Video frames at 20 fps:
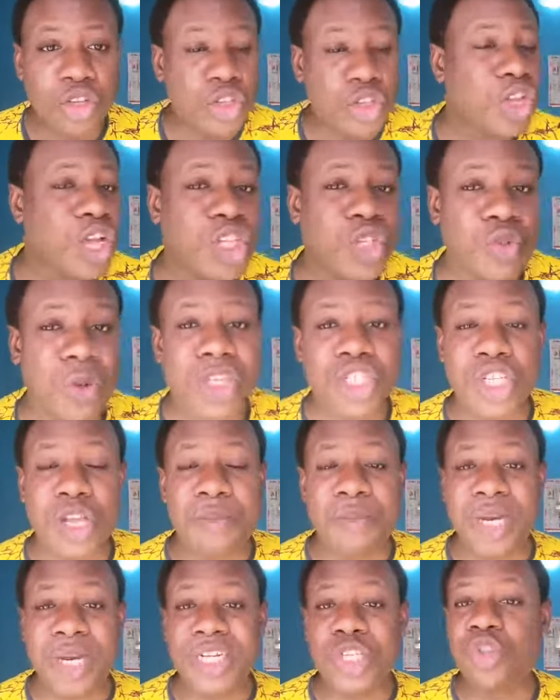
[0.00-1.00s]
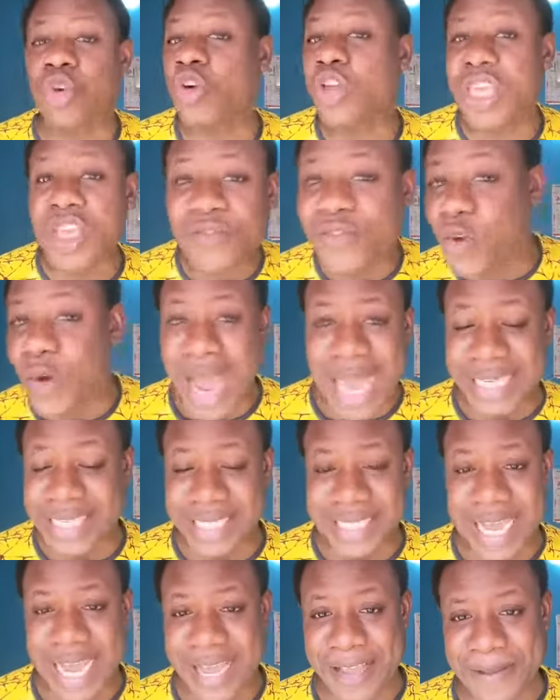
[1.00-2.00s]
You just want somebody to give you
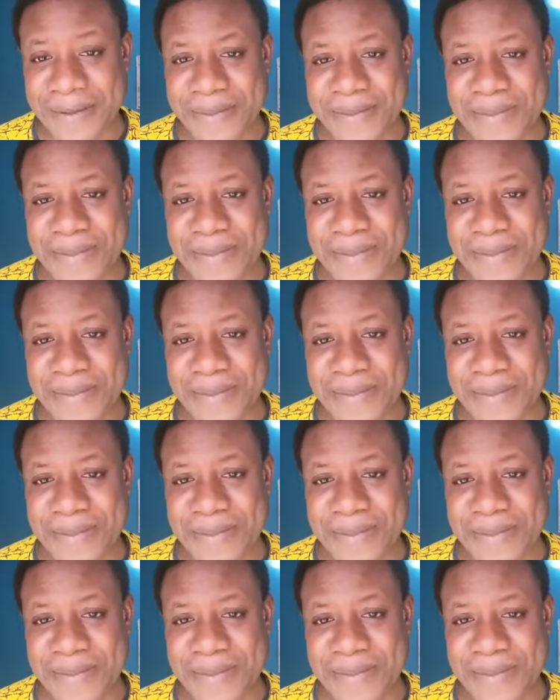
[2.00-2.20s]
answer.